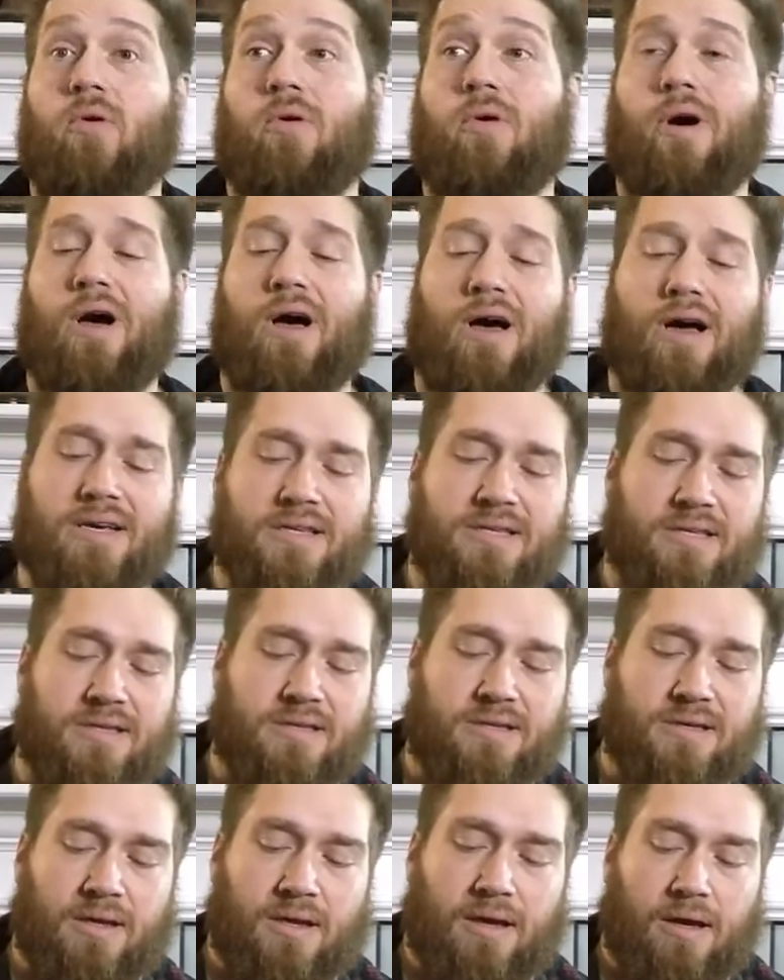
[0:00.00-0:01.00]

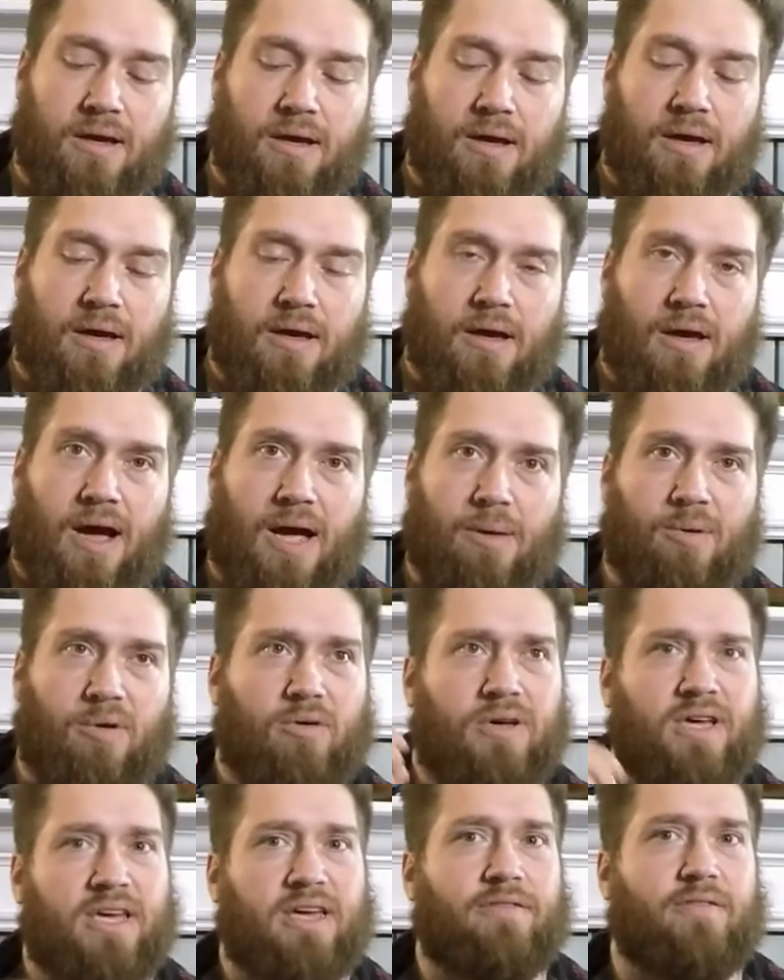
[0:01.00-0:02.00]
Plus, I
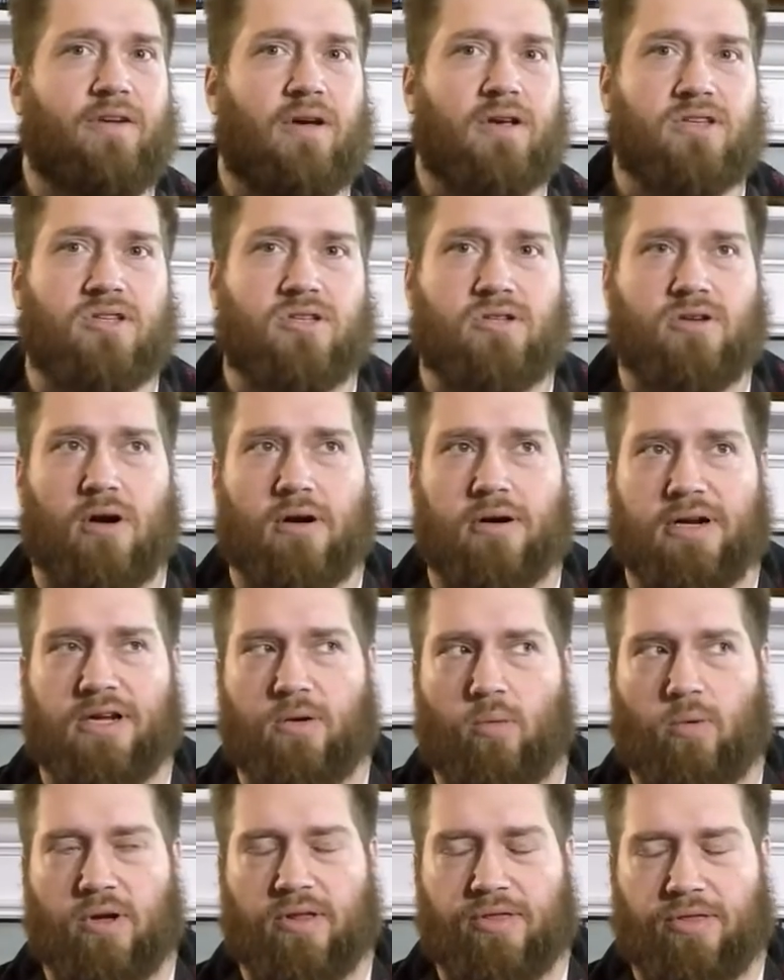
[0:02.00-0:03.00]
believe
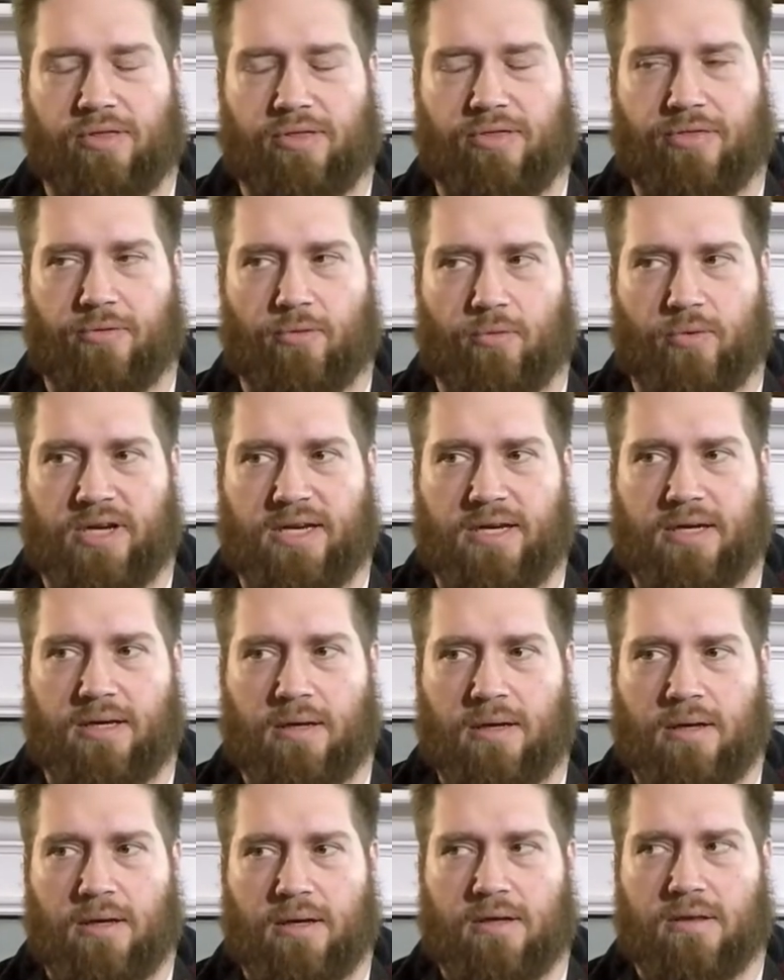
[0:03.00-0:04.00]
starting with 3,
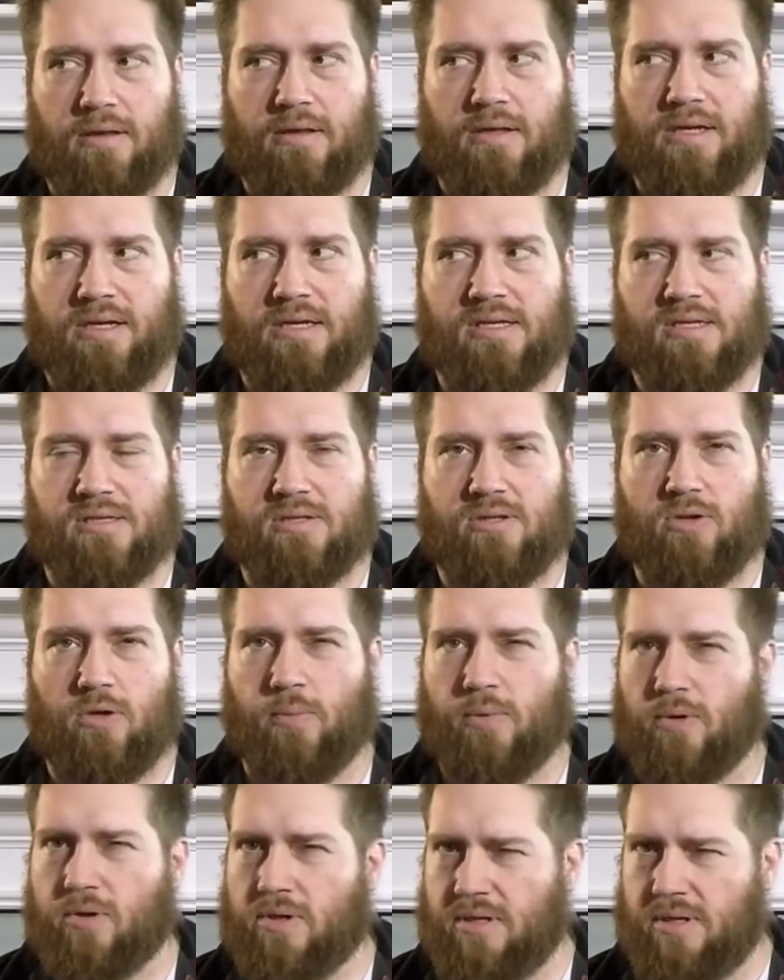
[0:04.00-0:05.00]
the
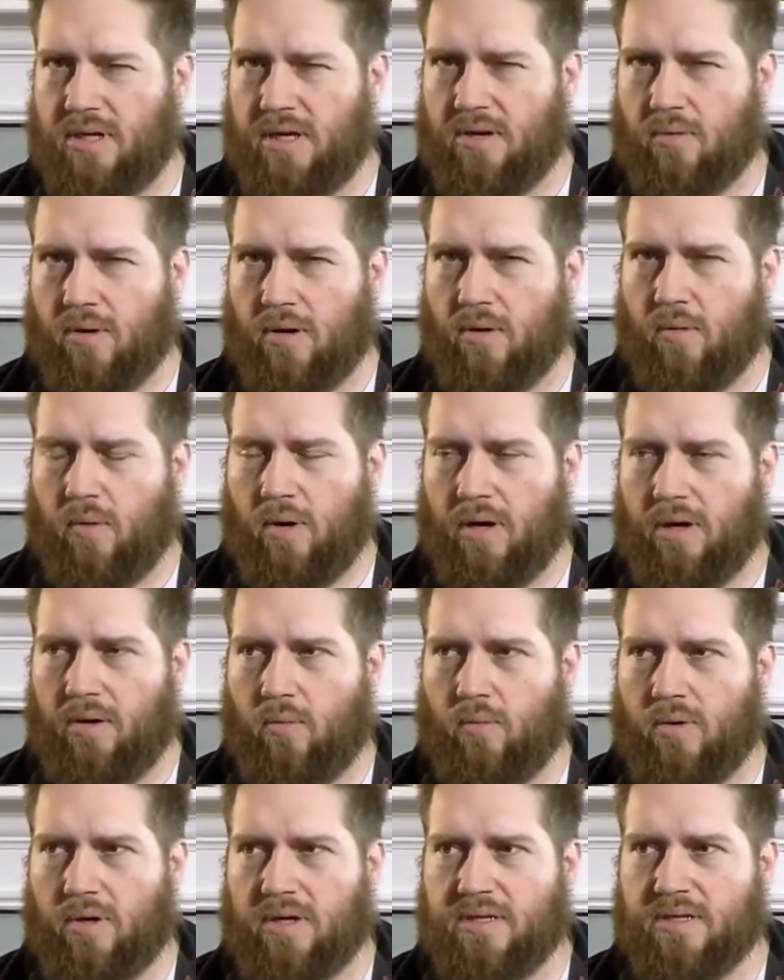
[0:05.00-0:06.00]
super secret
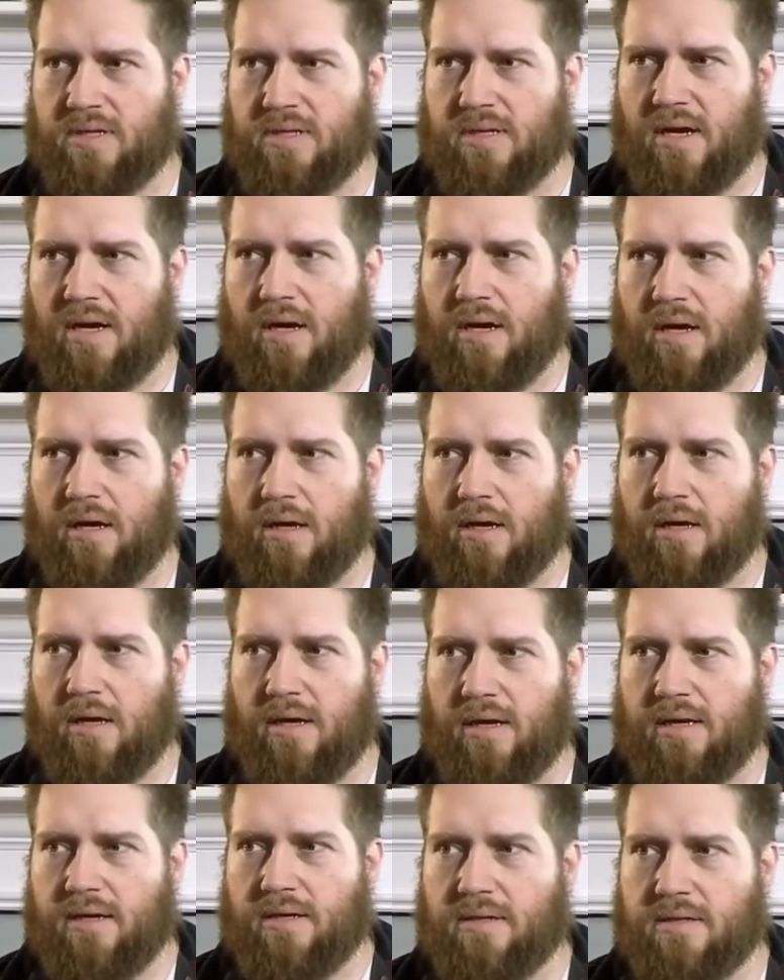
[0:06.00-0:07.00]
one was
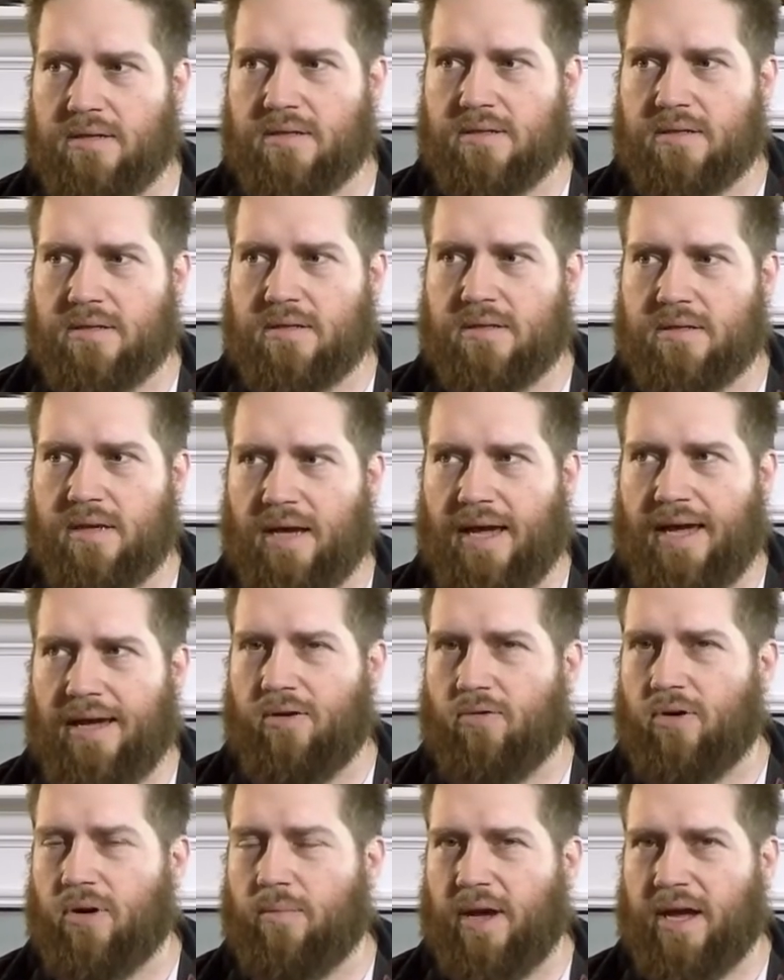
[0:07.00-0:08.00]
is
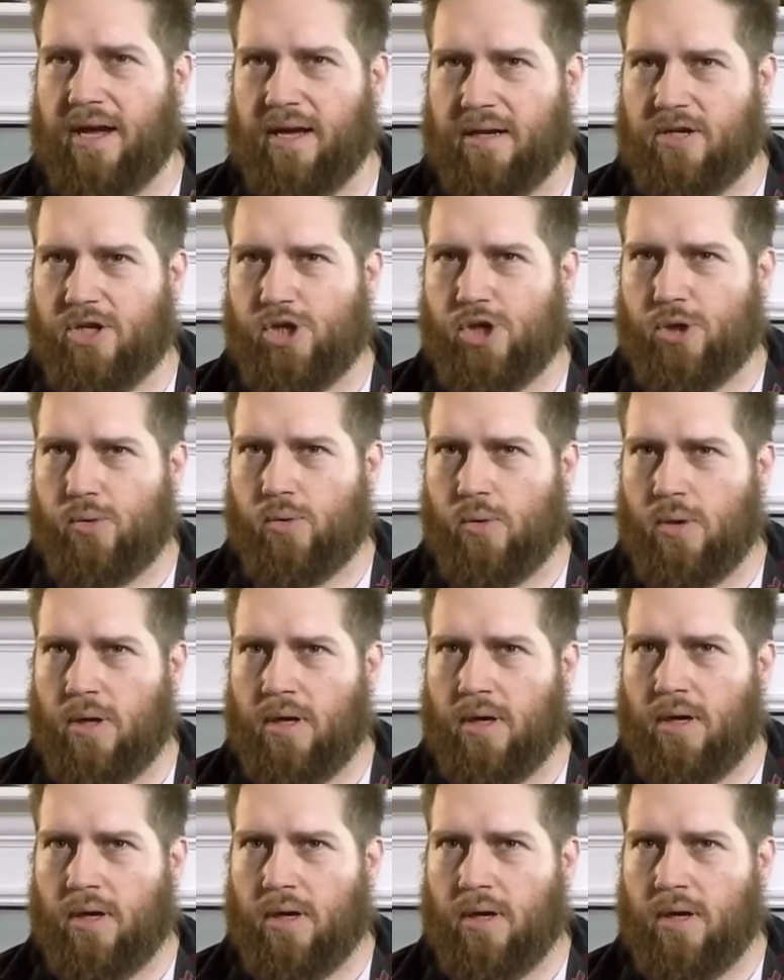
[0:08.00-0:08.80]
Angry Manju,